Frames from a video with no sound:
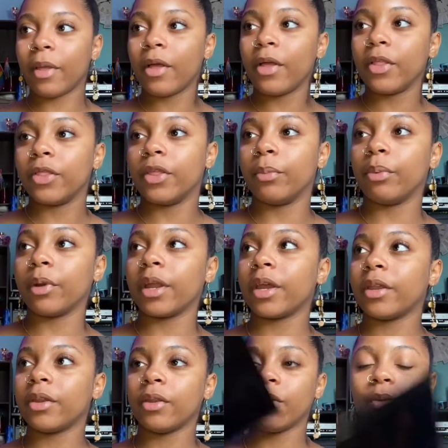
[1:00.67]
the
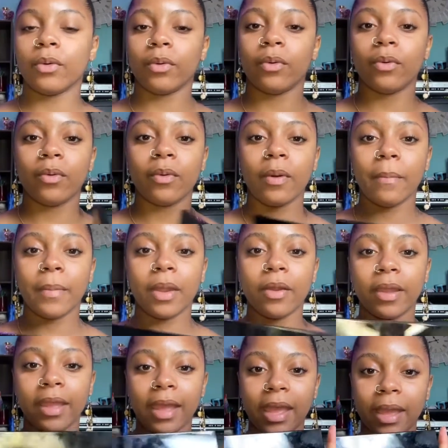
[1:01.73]
brand new Mary
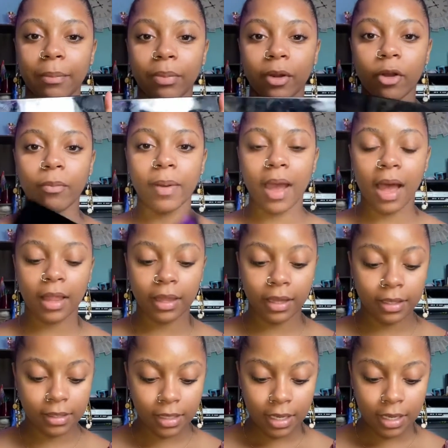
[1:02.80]
Kay Pro palette.